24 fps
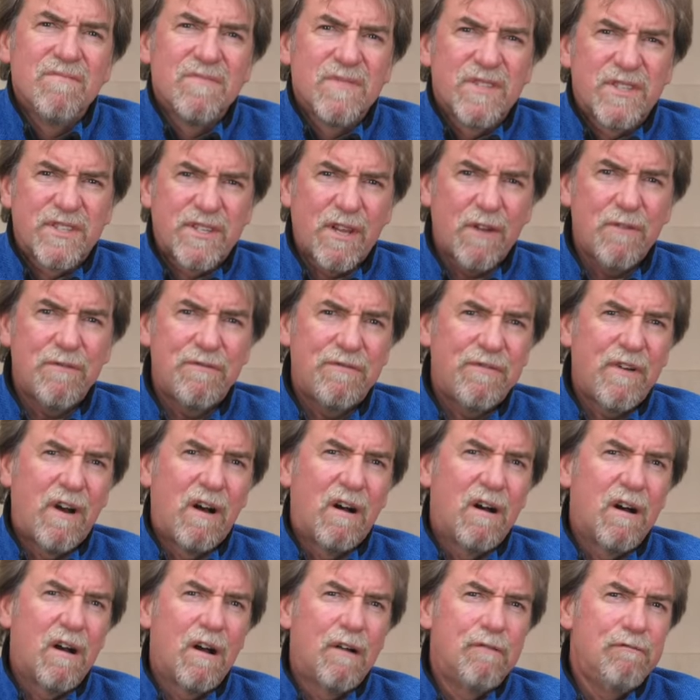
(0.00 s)
So
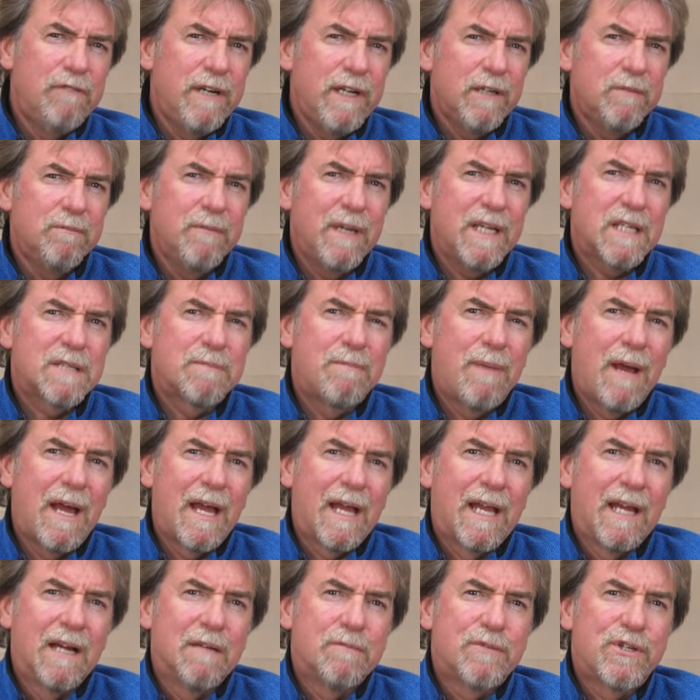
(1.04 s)
far, a real mixed
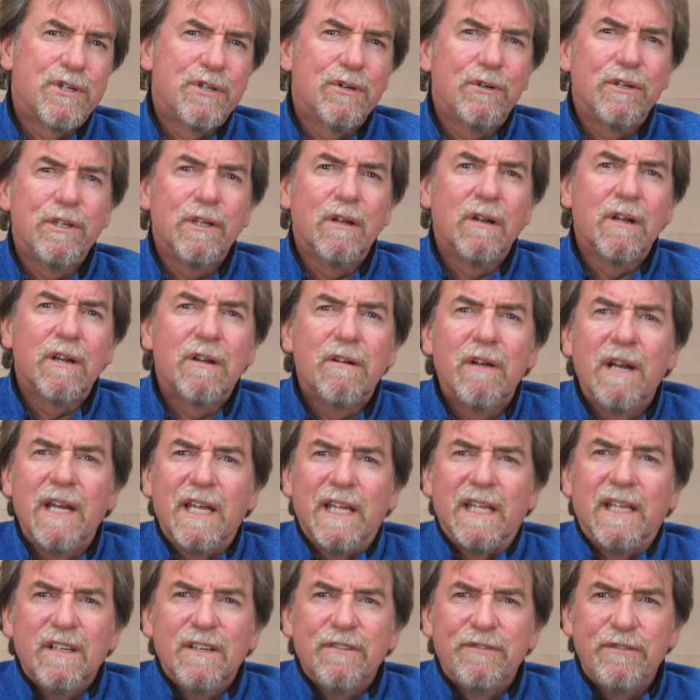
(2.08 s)
bag, I'm sure you'll
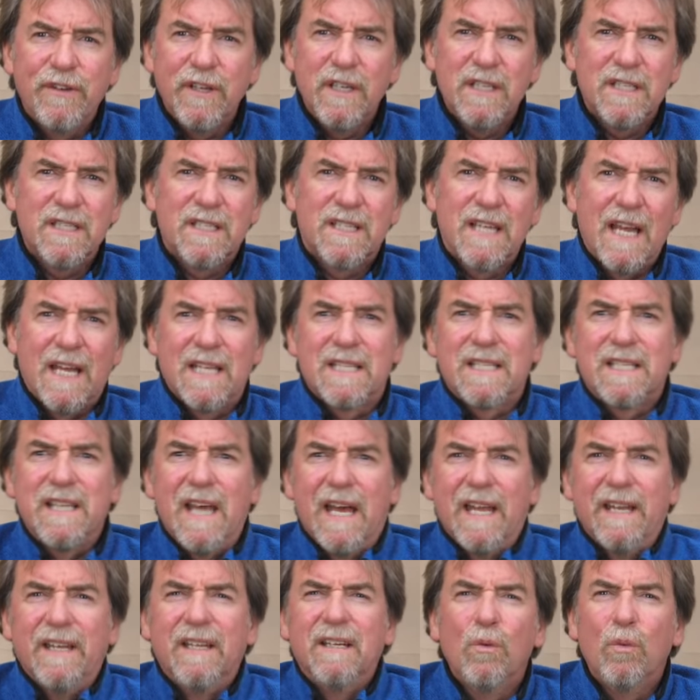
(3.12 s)
agree. First test
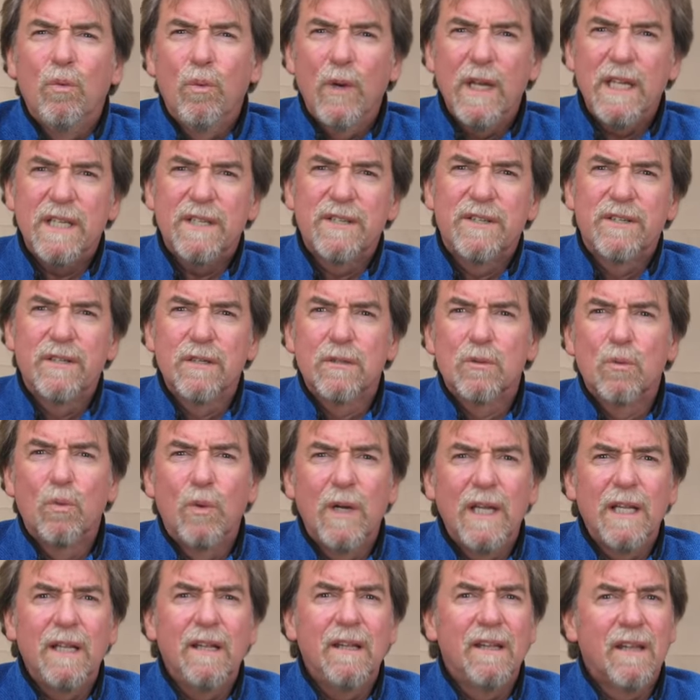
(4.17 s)
then, which does
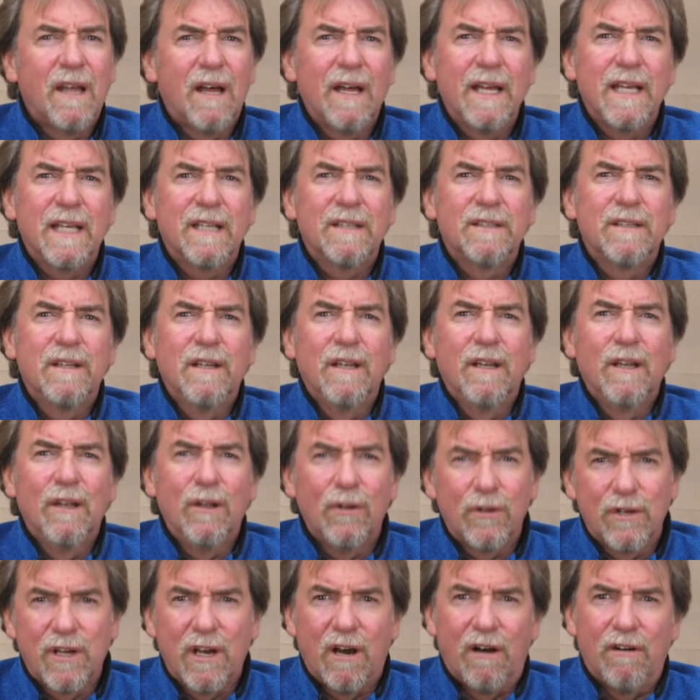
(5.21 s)
Will like the look